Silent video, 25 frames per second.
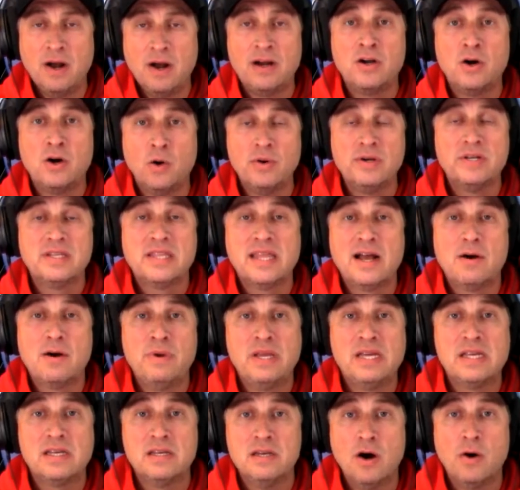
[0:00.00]
go into that
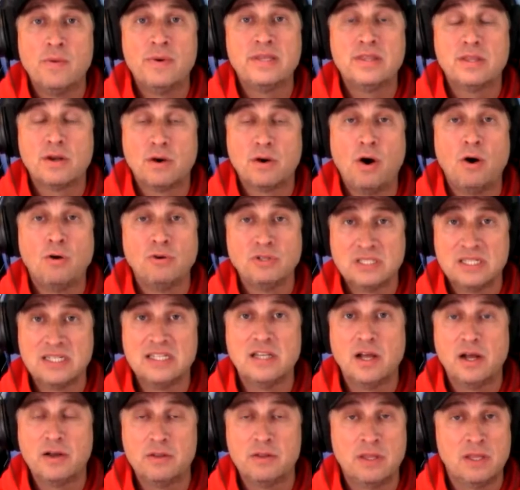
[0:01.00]
week knowing they're hosting
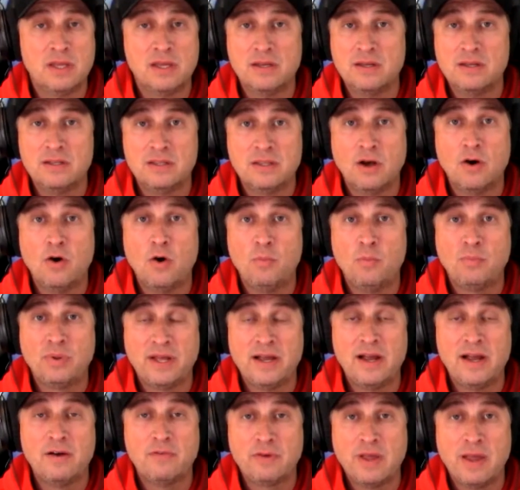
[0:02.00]
the home
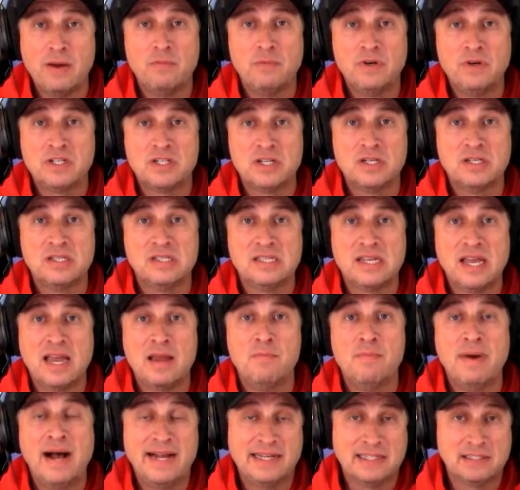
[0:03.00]
playoff game, which is
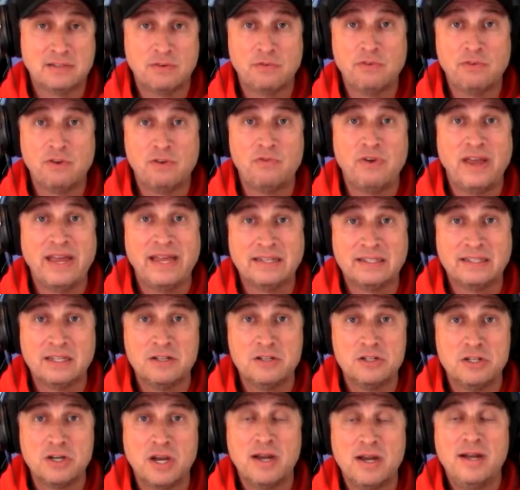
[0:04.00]
a massive
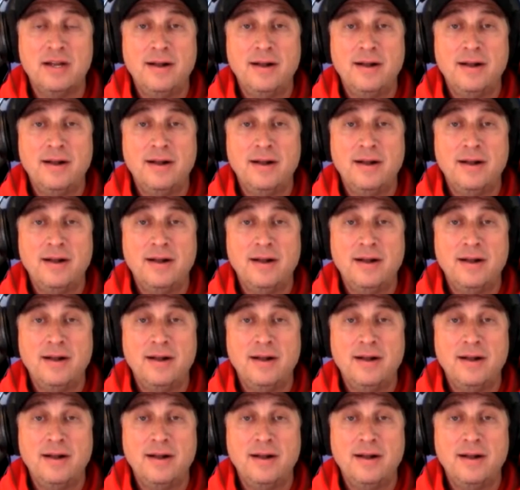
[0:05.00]
advantage,